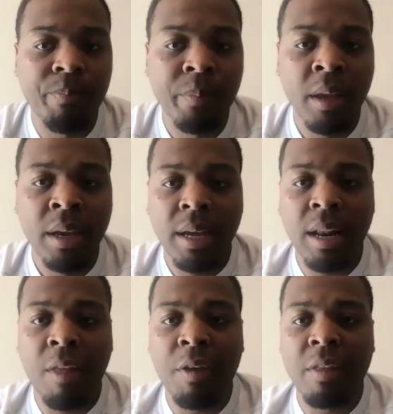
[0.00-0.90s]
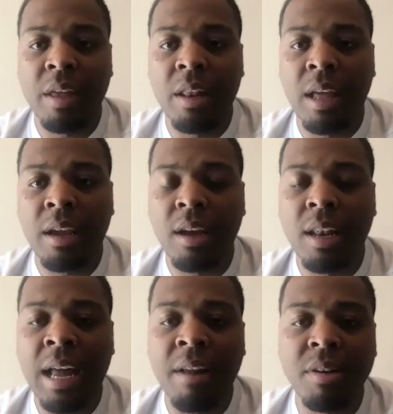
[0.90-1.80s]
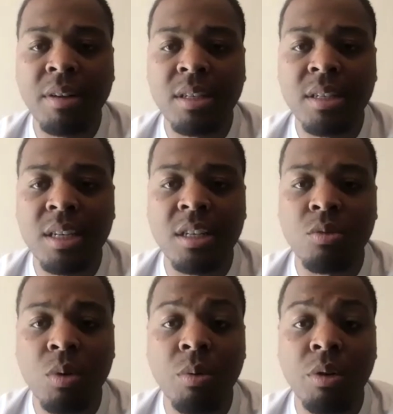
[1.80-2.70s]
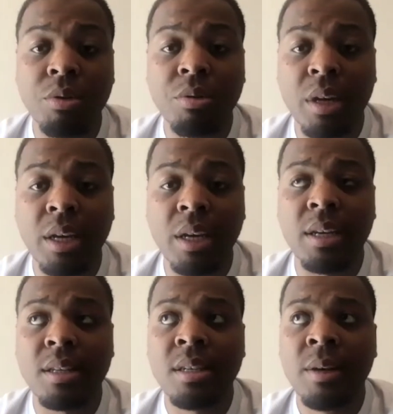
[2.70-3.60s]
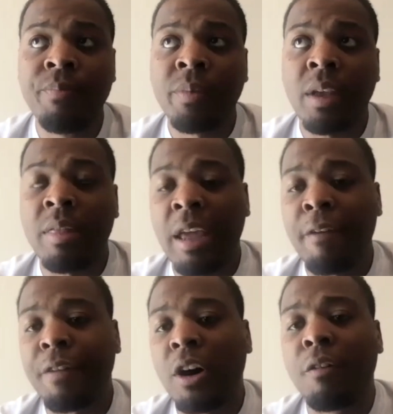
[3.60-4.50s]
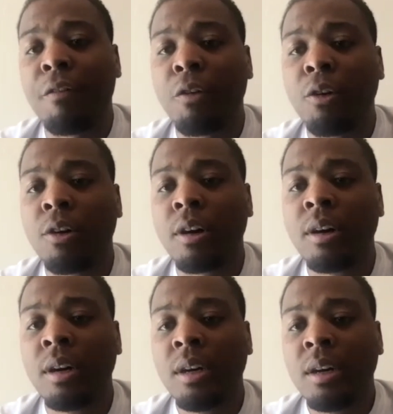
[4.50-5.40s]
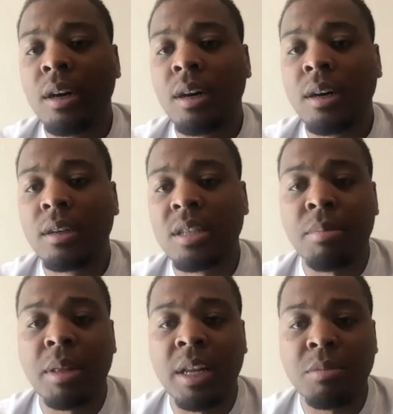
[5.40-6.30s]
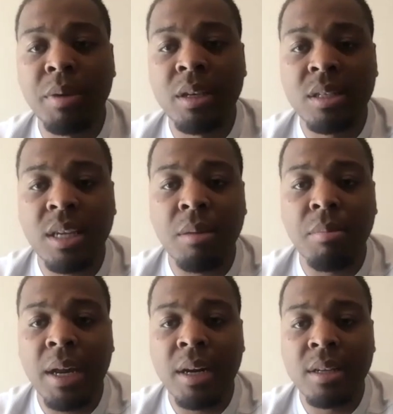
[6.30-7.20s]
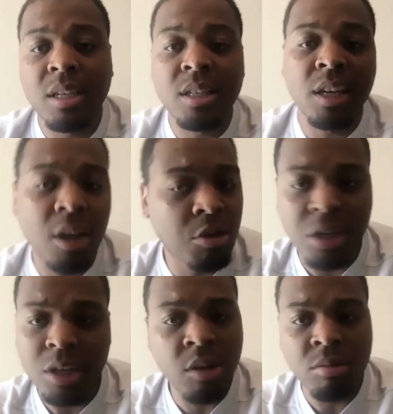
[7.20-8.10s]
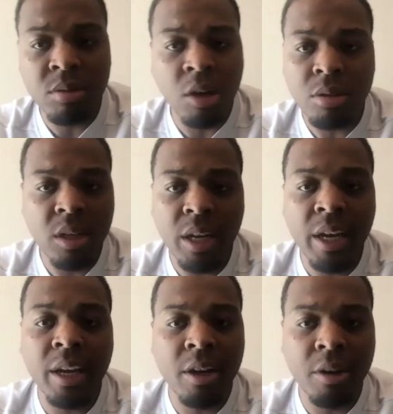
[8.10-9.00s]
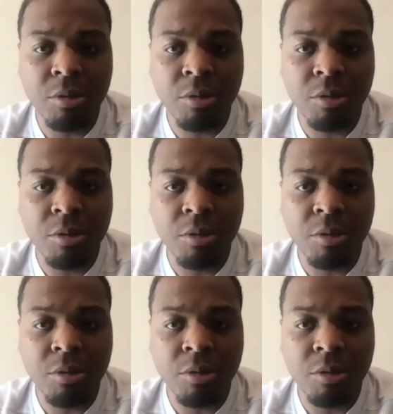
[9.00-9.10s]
And I think that like a lot of us assistants, we recruit kids and they fall for something that's being said by an assistant coach and don't talk to the head coach.